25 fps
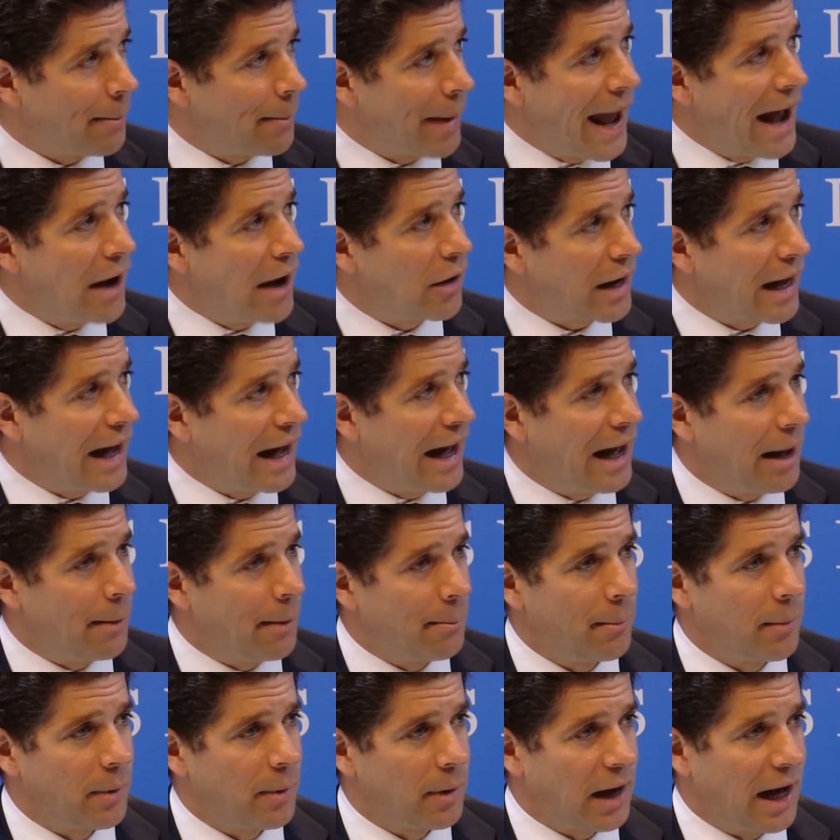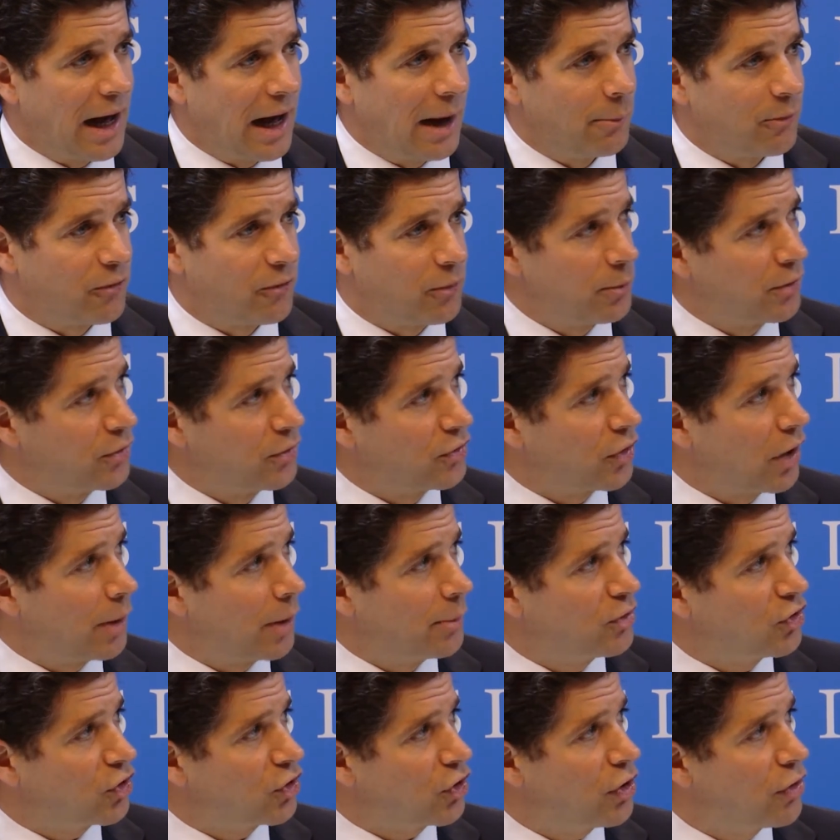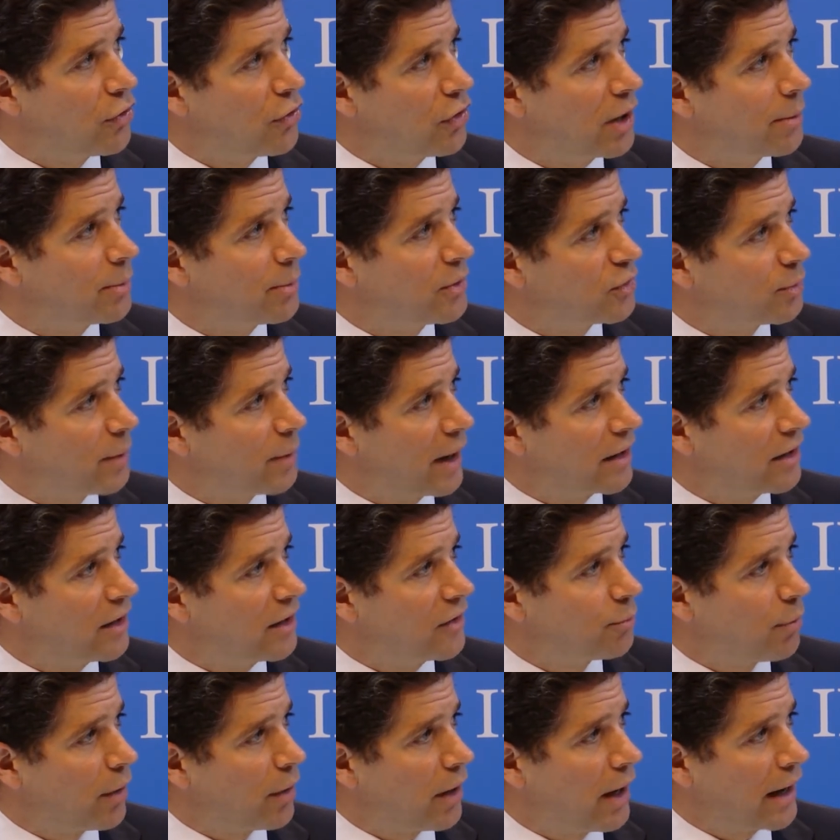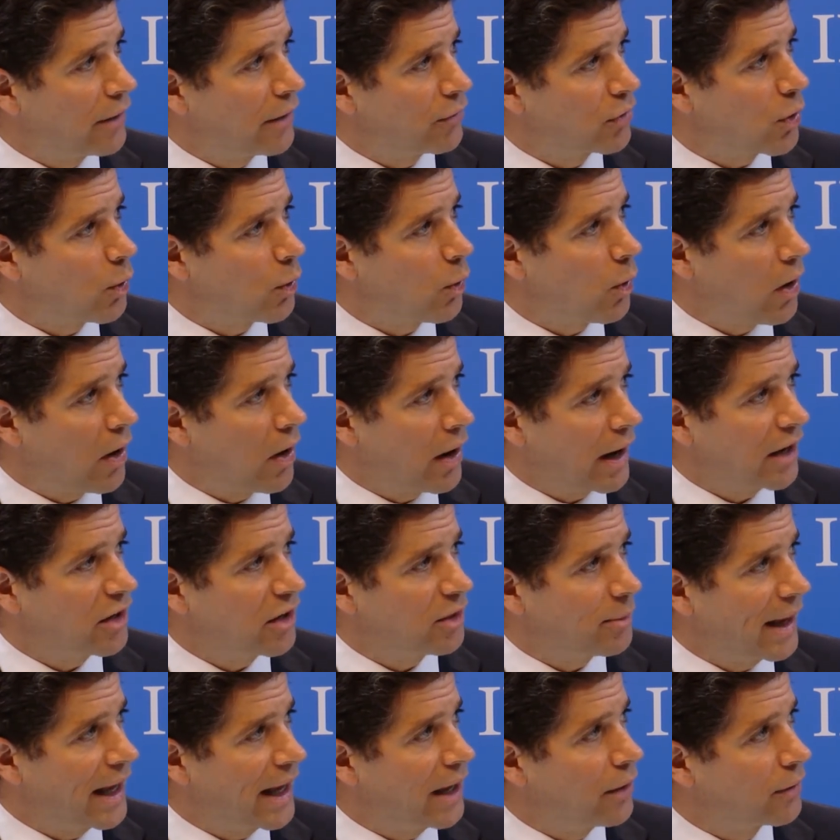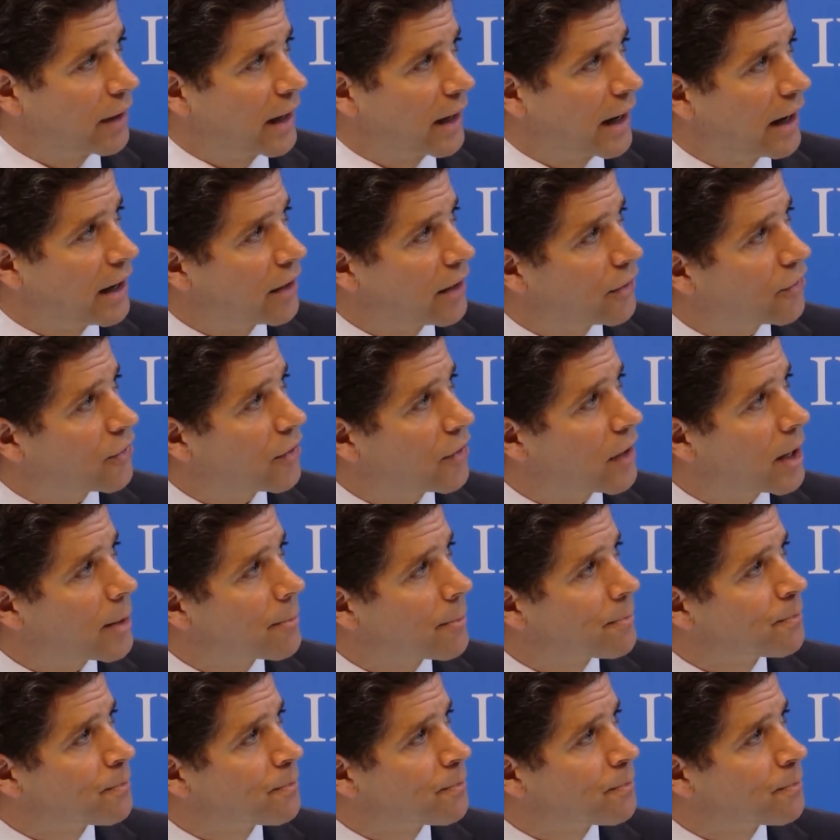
outcome from a cybersecurity perspective by requiring it to be held in country.